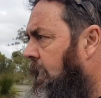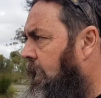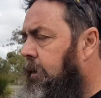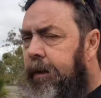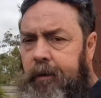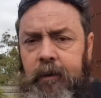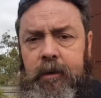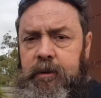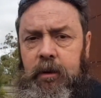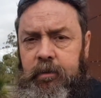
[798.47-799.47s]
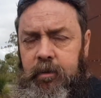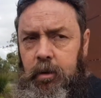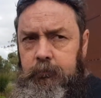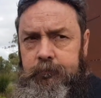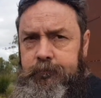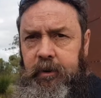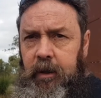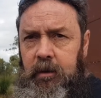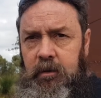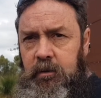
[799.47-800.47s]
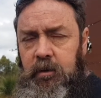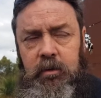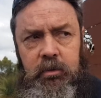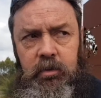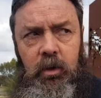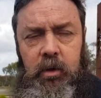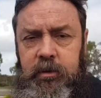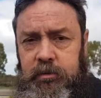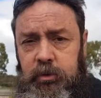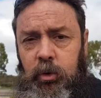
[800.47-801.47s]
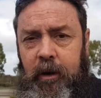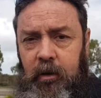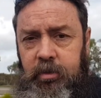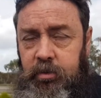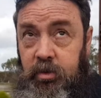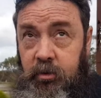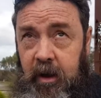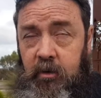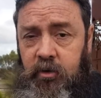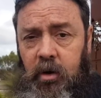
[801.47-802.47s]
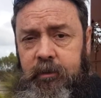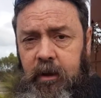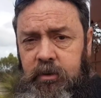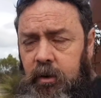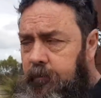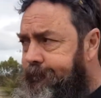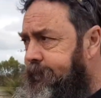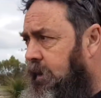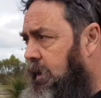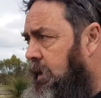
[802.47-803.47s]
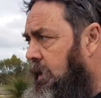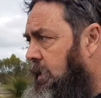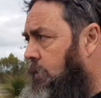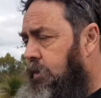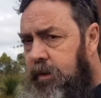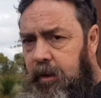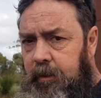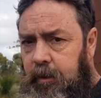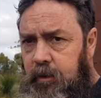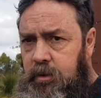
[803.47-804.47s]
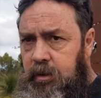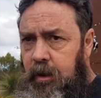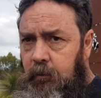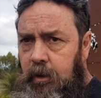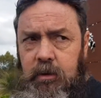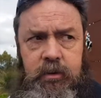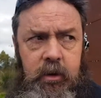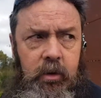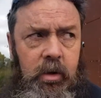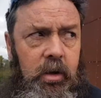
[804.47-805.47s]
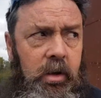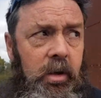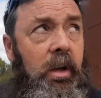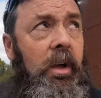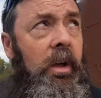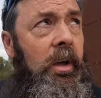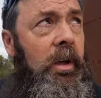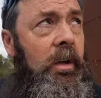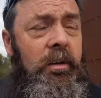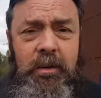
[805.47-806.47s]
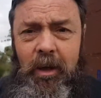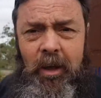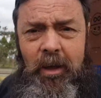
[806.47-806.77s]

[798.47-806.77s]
Anyway, that's enough. I'm, yeah, nice two hour, three hour drive now, so we'll see how that goes. Anyway, so yeah,